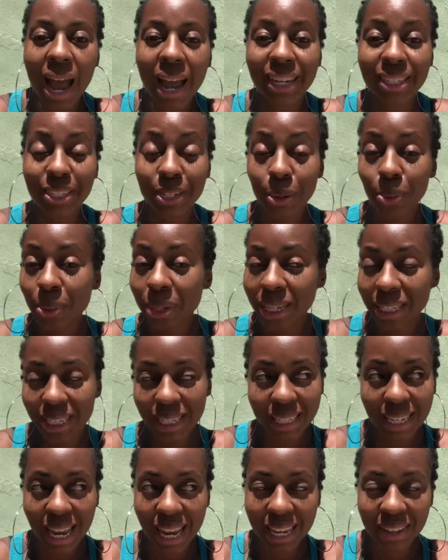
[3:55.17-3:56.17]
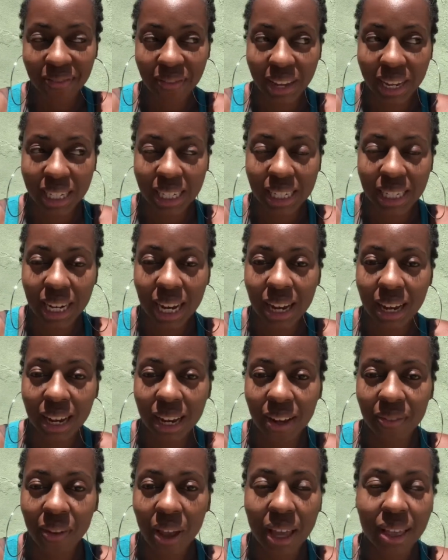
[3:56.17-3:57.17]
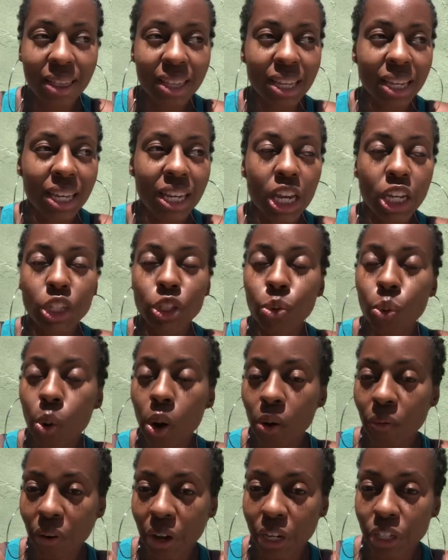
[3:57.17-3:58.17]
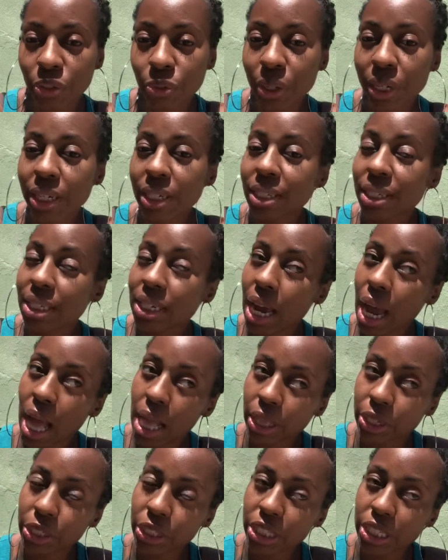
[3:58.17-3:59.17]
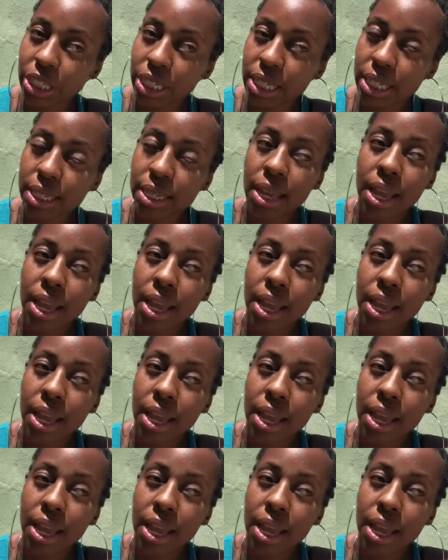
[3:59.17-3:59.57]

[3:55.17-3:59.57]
don't get to take advantage of the $1,200